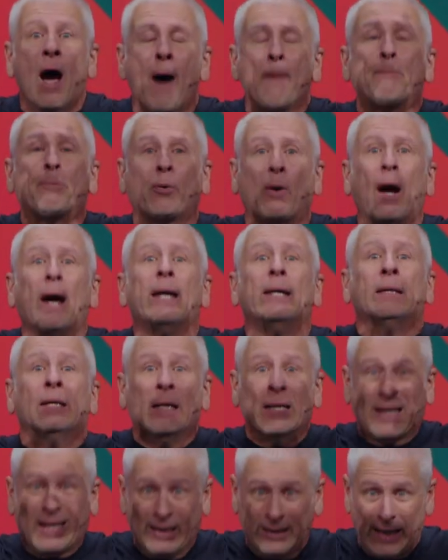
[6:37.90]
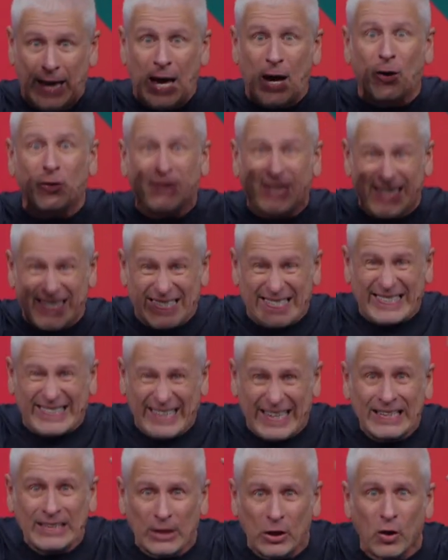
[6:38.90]
a bright cloud
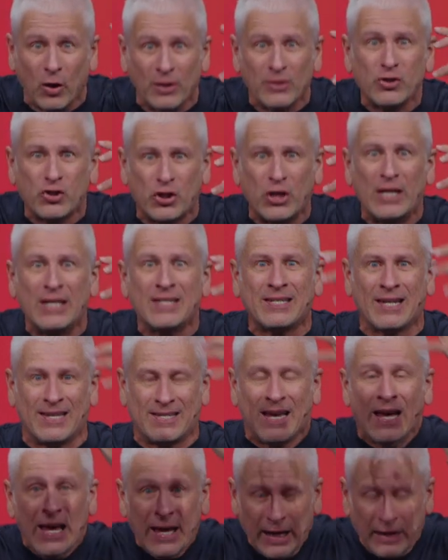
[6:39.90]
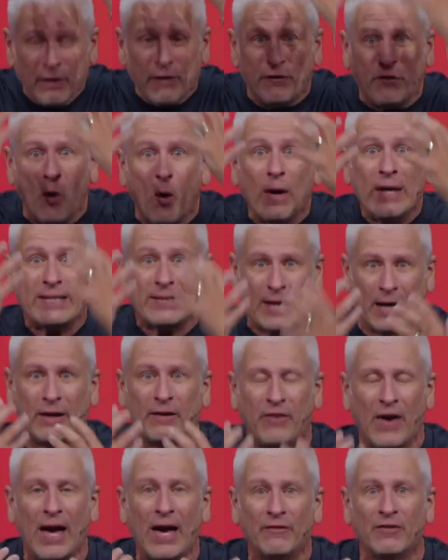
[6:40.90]
descended on Jesus, and a voice out
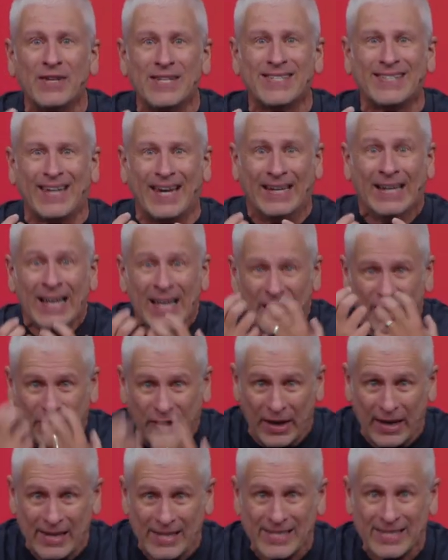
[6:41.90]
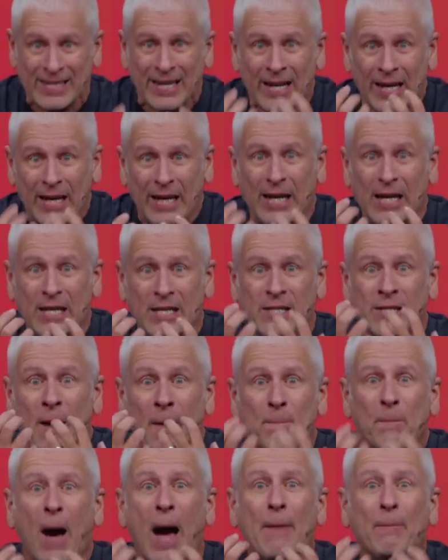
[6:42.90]
of heaven said, this is
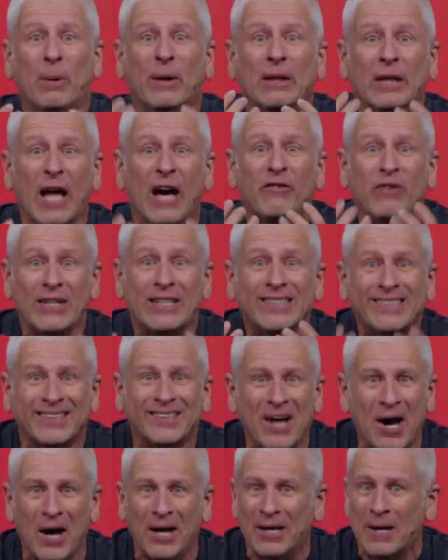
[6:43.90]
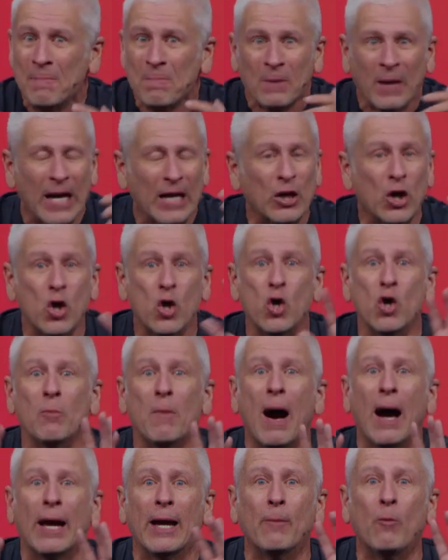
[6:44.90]
my beloved son, in whom
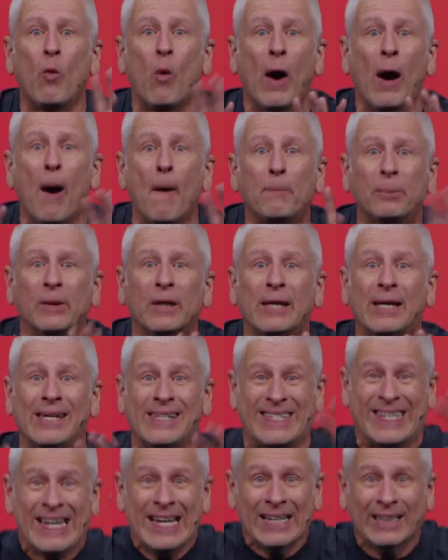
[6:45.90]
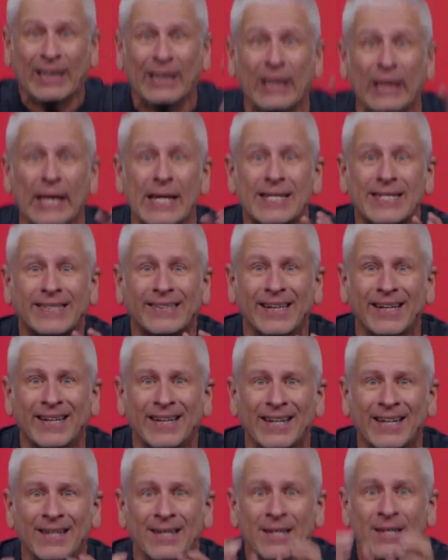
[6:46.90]
I am well pleased.
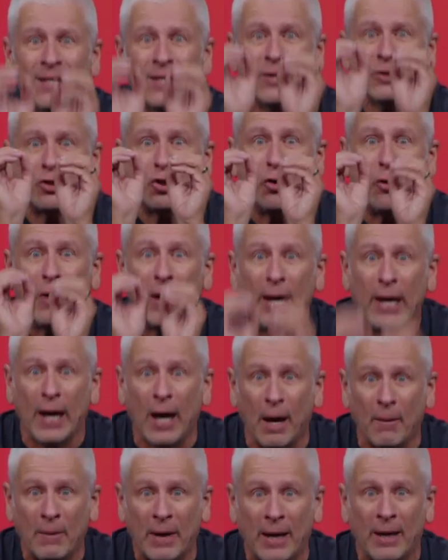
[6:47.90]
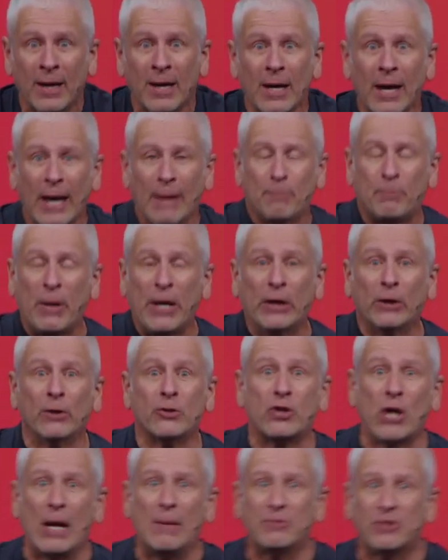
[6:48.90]
Listen to him. And Peter,
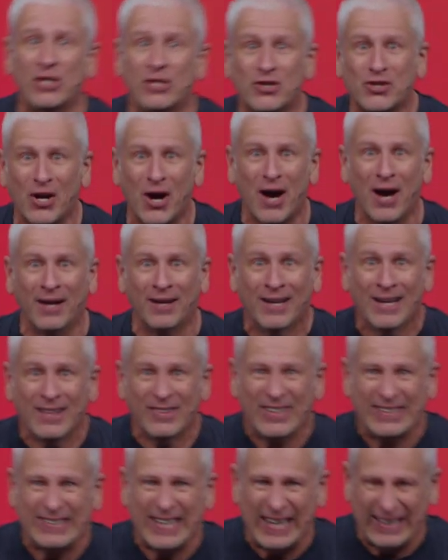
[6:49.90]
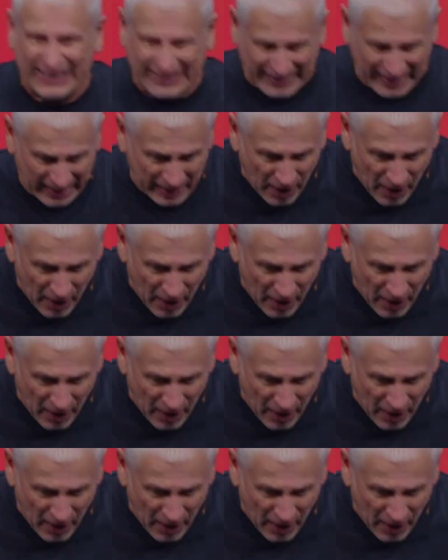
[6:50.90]
James, and John, the text said,